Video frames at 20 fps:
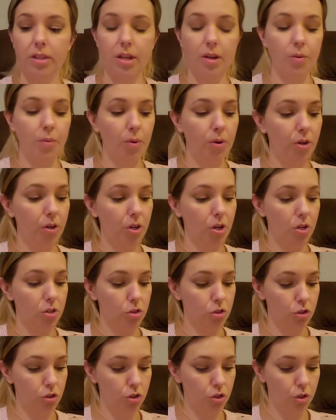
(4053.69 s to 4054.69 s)
They were
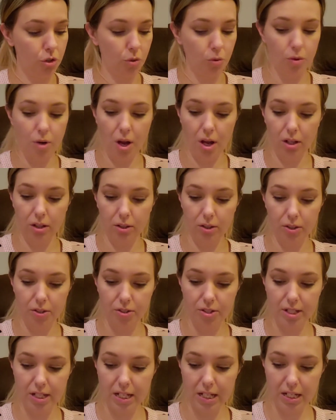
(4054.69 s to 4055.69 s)

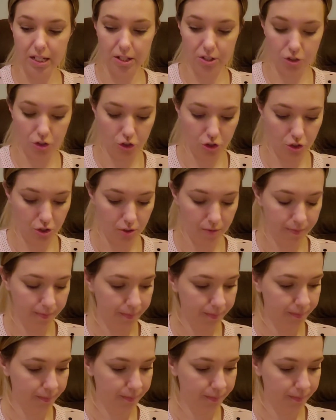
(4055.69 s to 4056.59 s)
$2 each.